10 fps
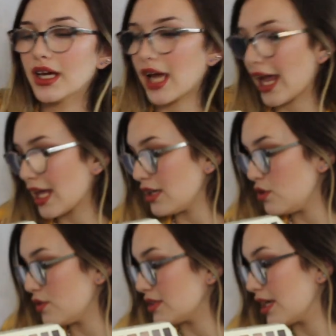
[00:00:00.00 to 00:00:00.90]
Like I can
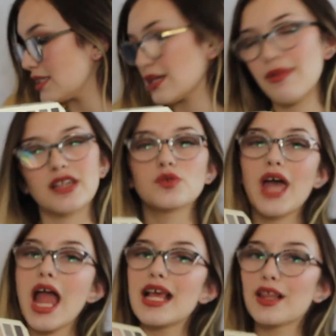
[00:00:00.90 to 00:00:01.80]
use this and mix with
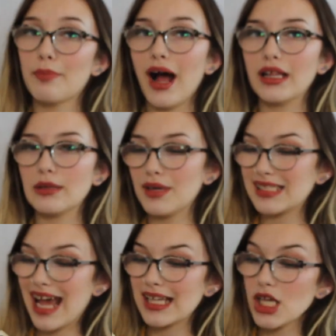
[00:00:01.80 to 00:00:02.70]
any other palette
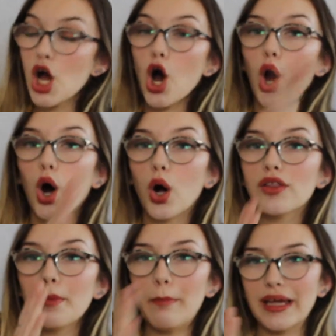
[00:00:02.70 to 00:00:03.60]
because it has
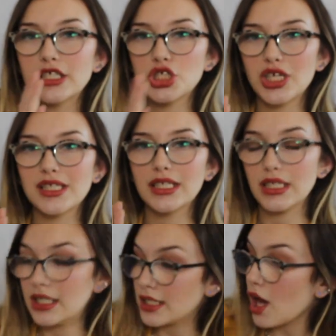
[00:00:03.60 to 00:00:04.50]
all the basic shades I
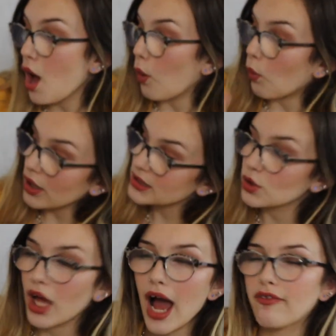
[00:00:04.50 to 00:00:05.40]
need while
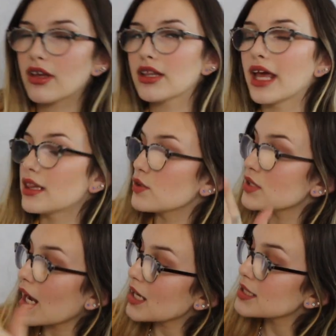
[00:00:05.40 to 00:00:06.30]
still having like those
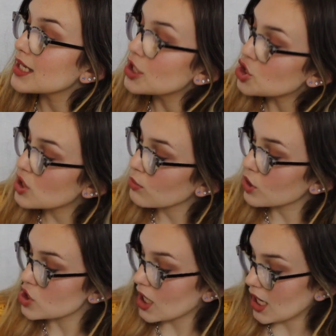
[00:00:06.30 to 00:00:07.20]
nice
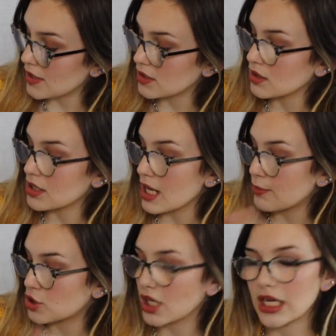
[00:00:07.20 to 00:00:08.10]
shimmery shades and the
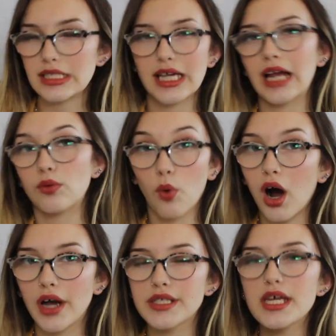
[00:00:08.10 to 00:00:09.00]
deep shades I
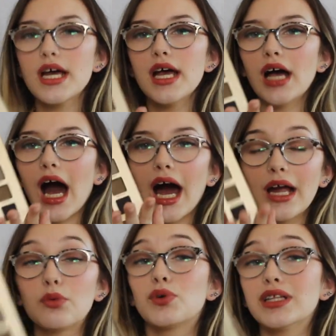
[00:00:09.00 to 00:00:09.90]
want.
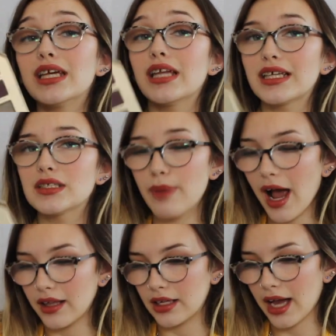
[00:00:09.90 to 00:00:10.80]
I really like this
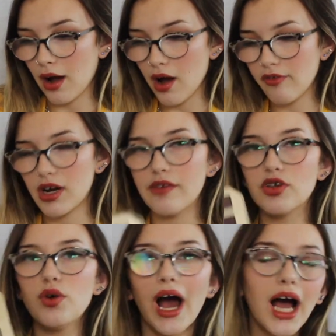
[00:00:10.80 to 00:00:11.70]
palette. However, if
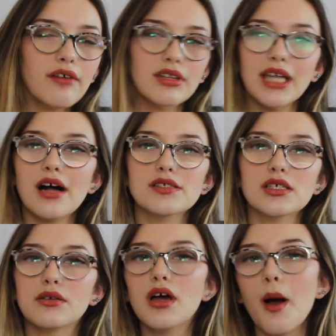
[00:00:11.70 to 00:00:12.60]
you have
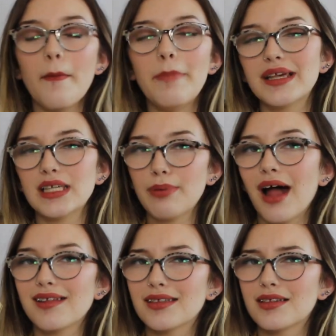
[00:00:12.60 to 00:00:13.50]
1,000 basic
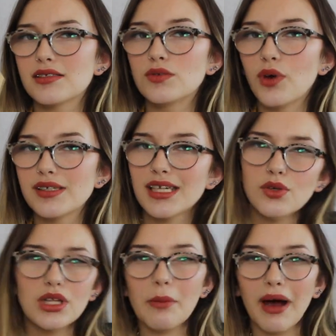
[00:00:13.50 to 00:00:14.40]
palettes like this, do I say
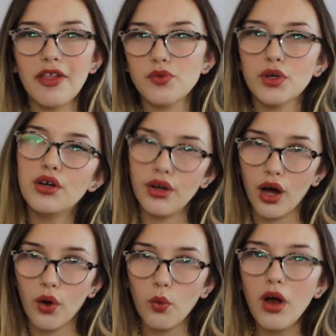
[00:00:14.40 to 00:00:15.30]
you need to buy this one?
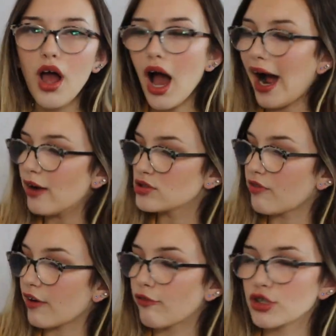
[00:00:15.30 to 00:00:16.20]
No. I was
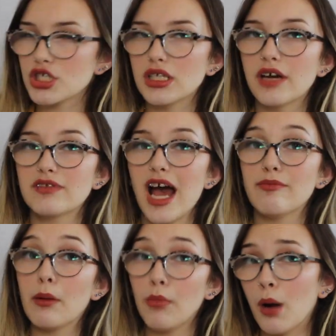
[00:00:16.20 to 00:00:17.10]
very fortunate enough to
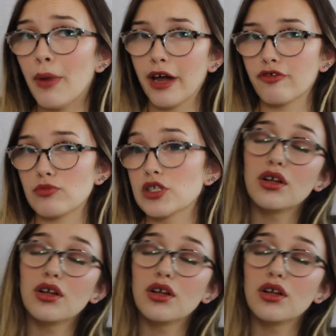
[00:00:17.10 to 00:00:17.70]
have my mom buy it for me.